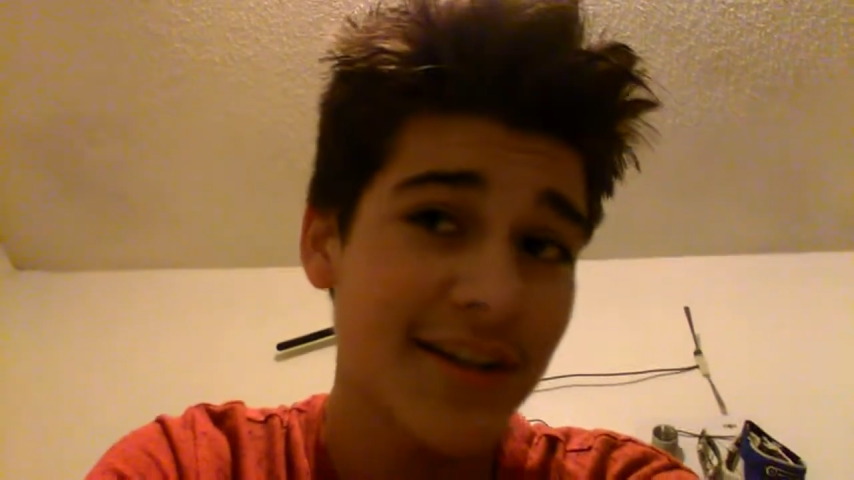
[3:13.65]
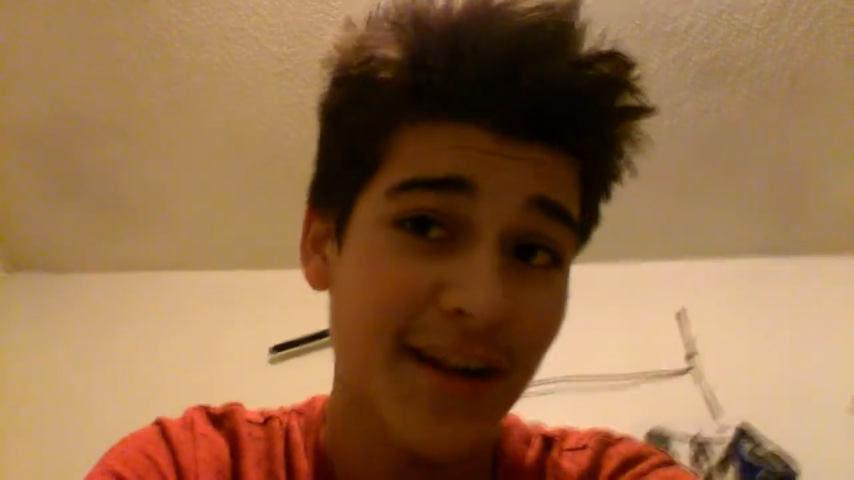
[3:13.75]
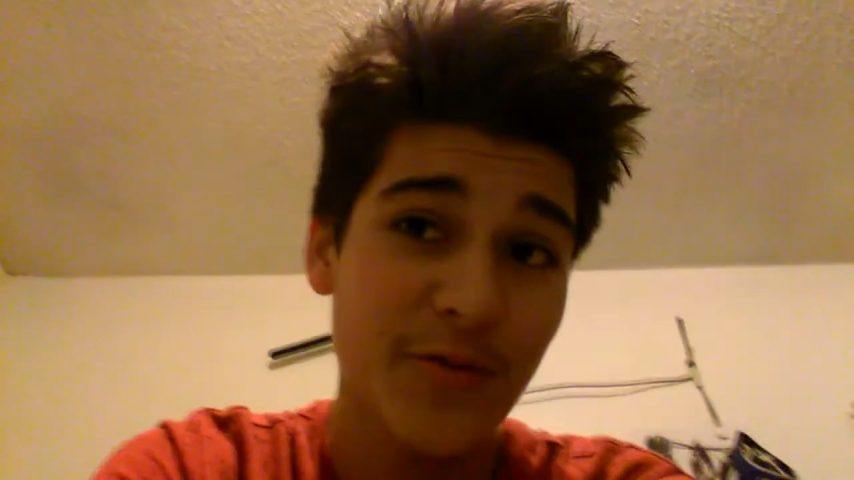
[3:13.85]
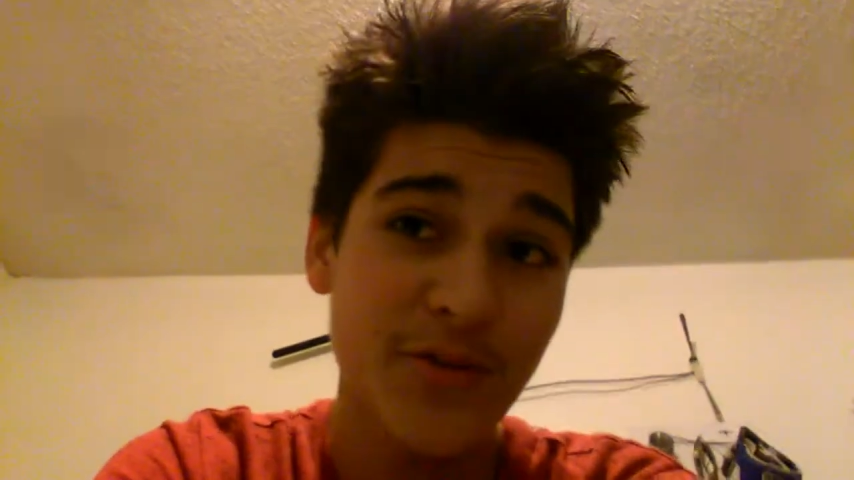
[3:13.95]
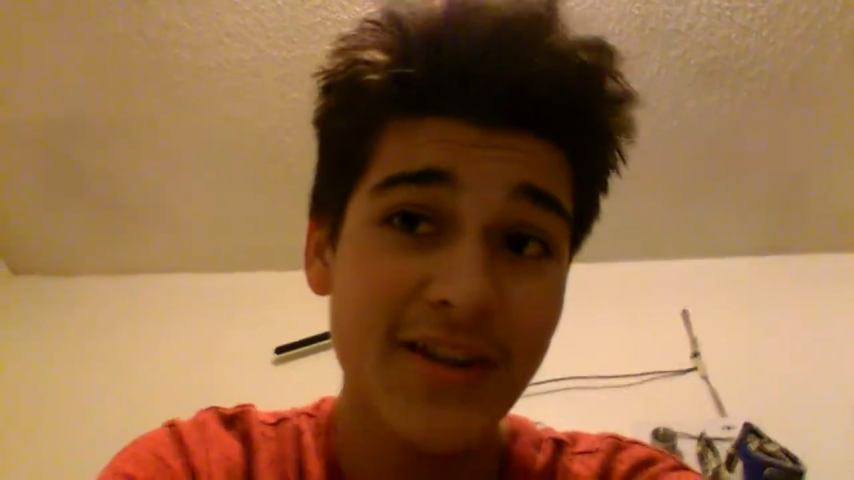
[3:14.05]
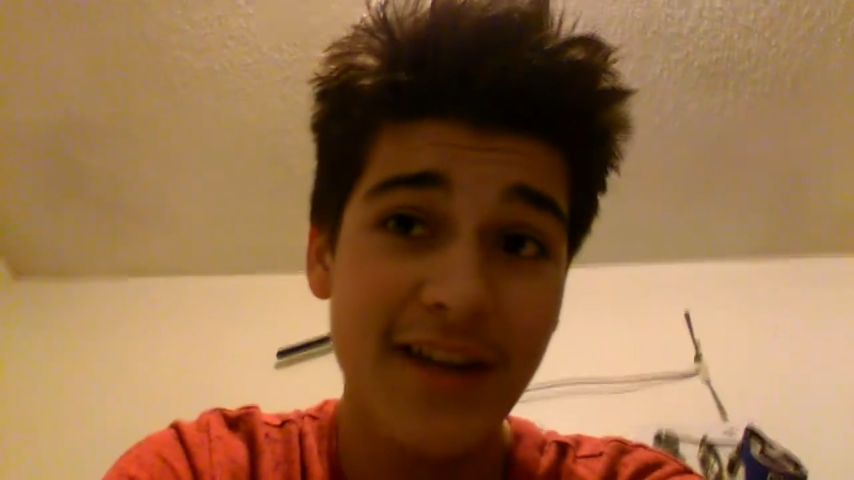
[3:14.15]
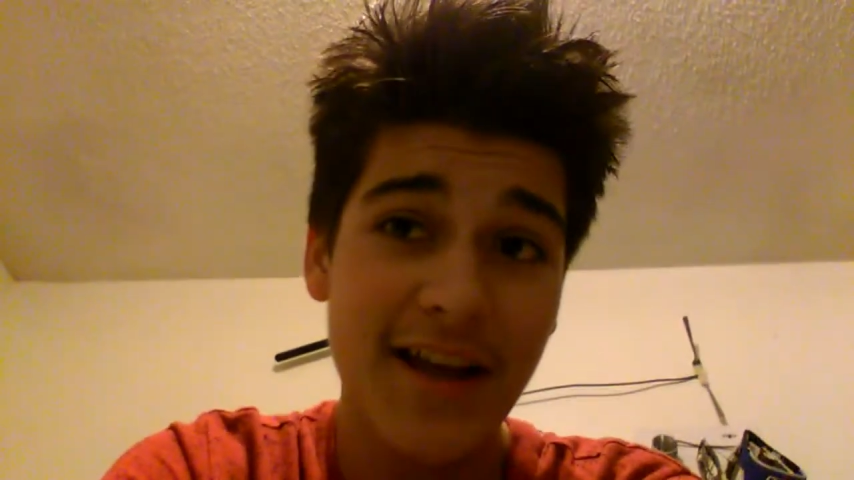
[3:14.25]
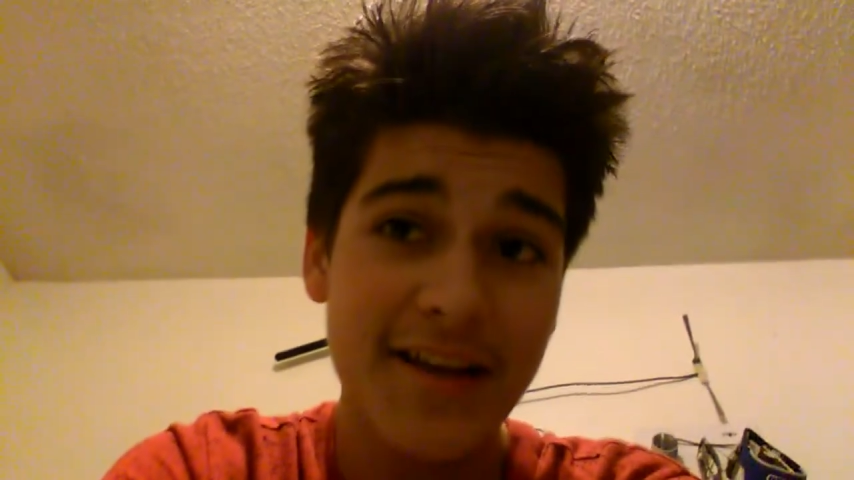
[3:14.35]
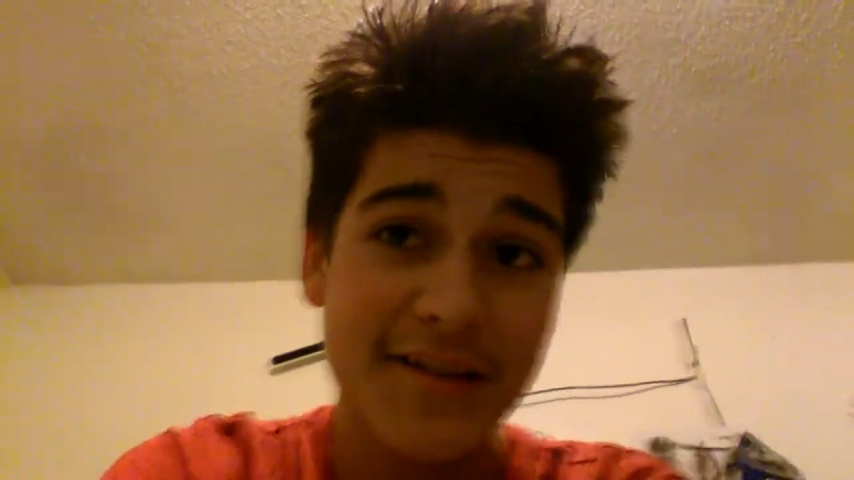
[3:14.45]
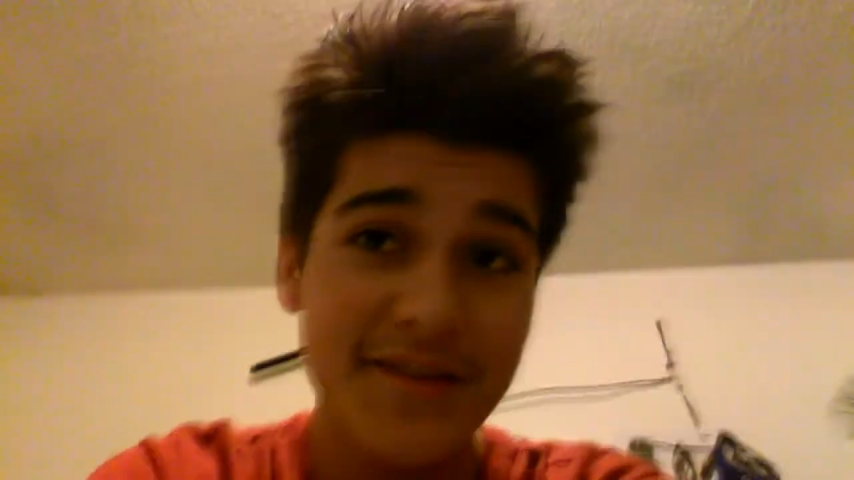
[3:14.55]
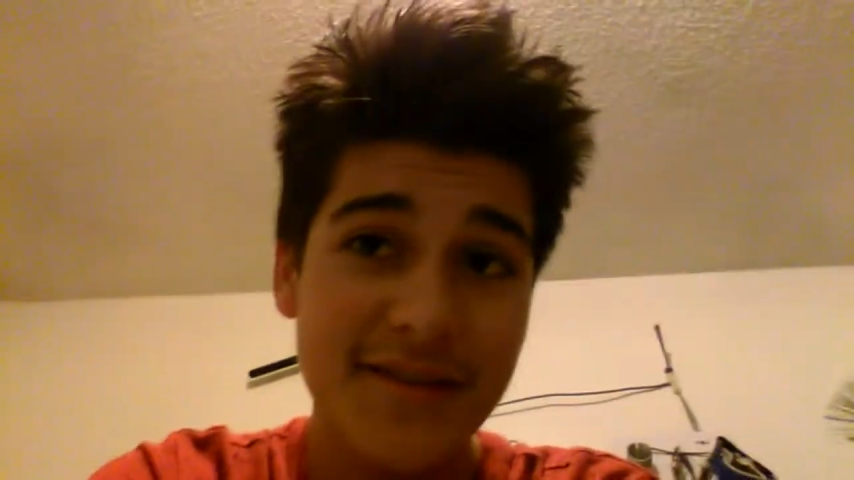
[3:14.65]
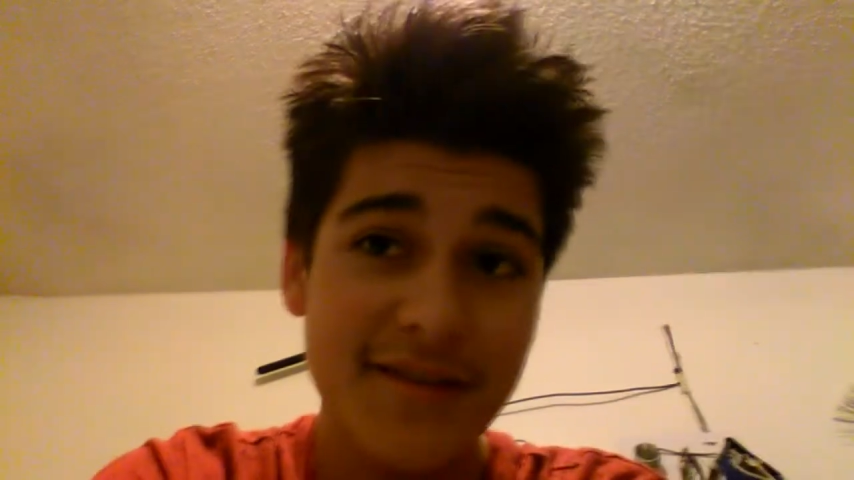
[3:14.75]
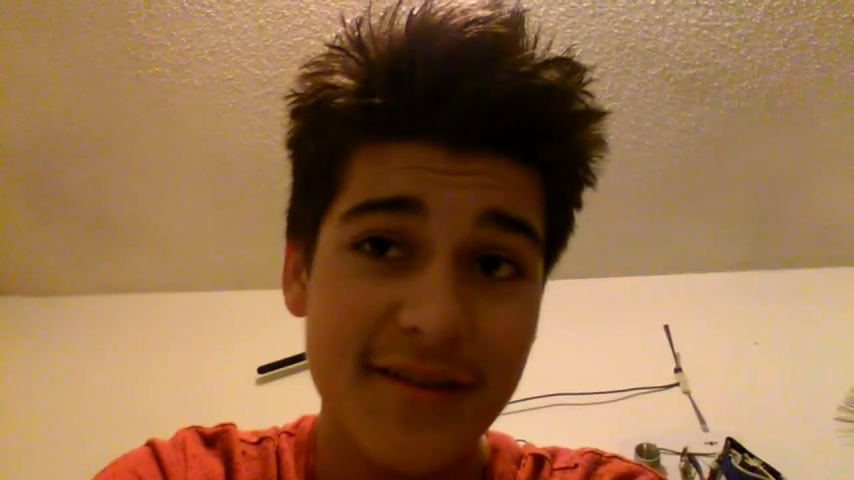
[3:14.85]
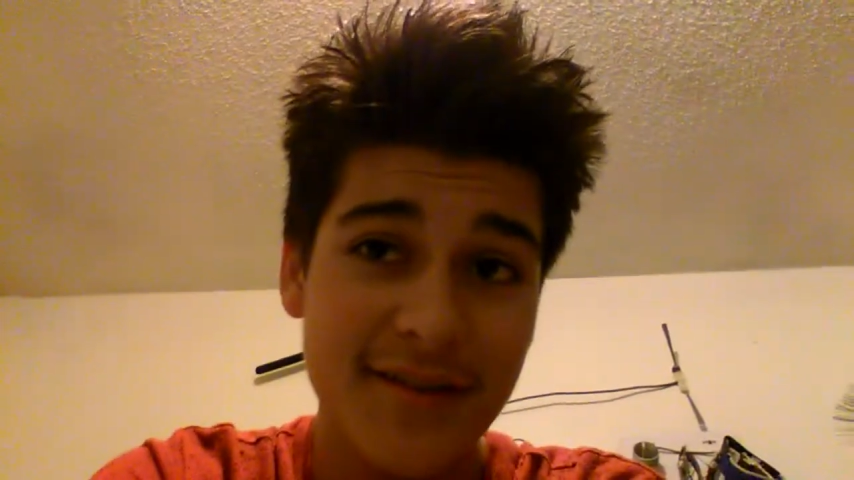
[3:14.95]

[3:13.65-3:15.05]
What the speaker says: and I realized